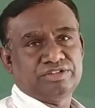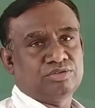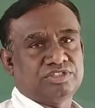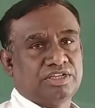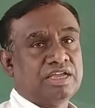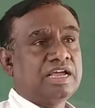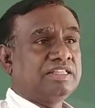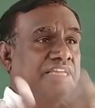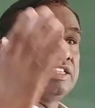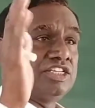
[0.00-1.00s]
You see,
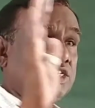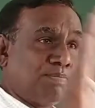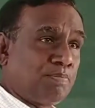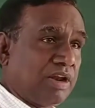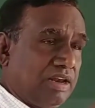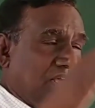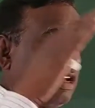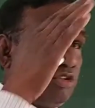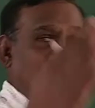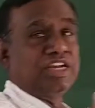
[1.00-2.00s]
they are the
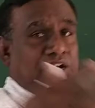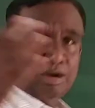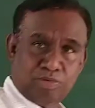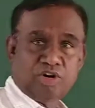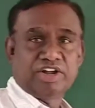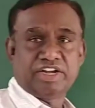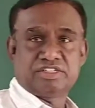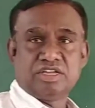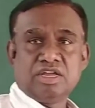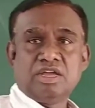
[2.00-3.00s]
simple unit carbohydrates
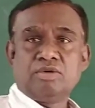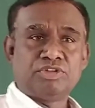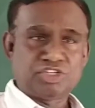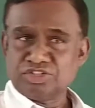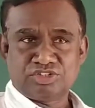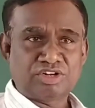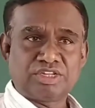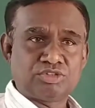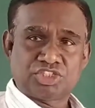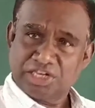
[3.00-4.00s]
which does not
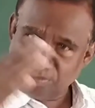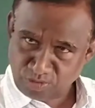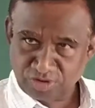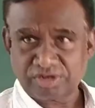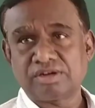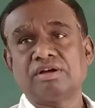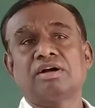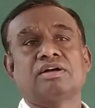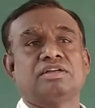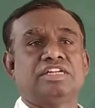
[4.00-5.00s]
give still
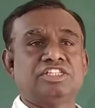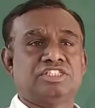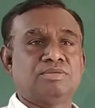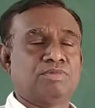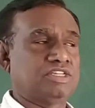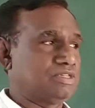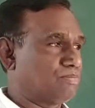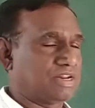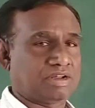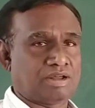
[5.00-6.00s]
that is simpler
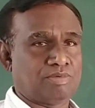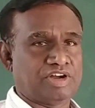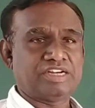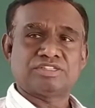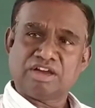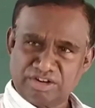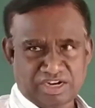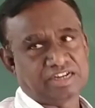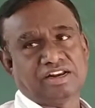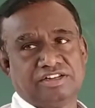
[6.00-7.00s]
carbohydrates on
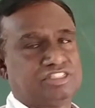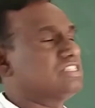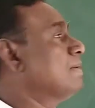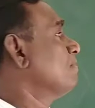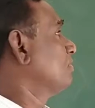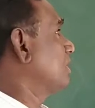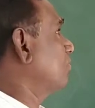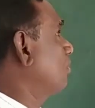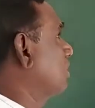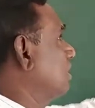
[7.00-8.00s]
hydrolysis.
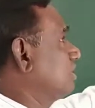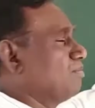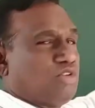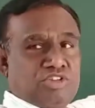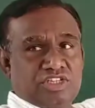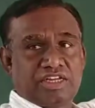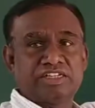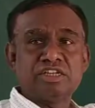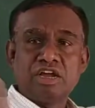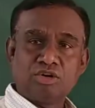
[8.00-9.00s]
Therefore called the
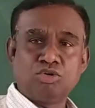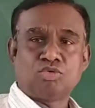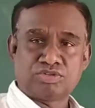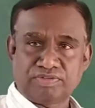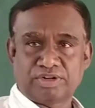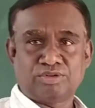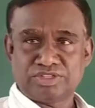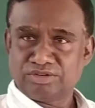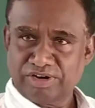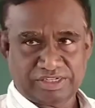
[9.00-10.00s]
monosaccharides, glucose, fructose
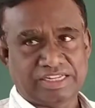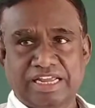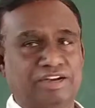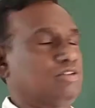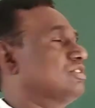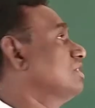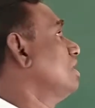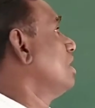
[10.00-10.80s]
and what? Galactose.